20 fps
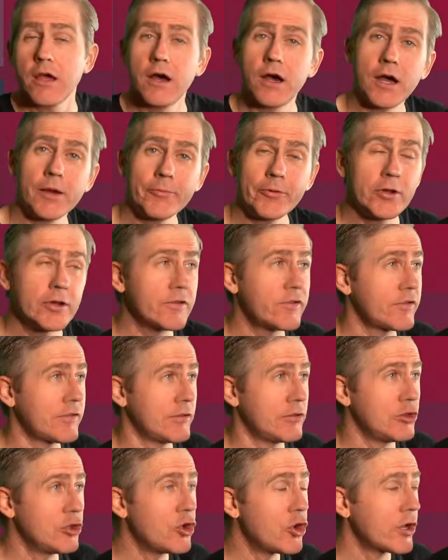I'm going to just
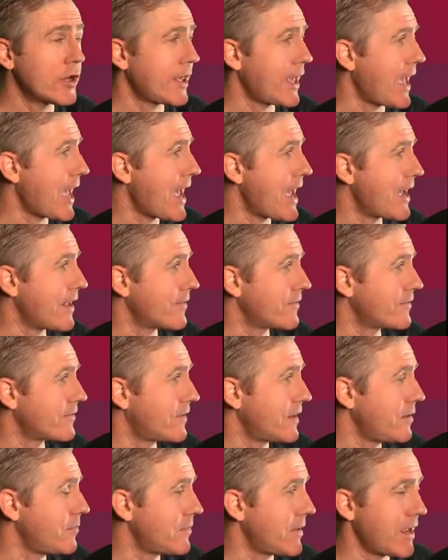look at
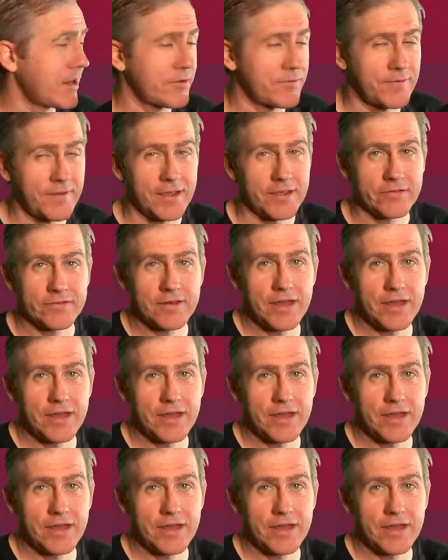Steam Next Fest.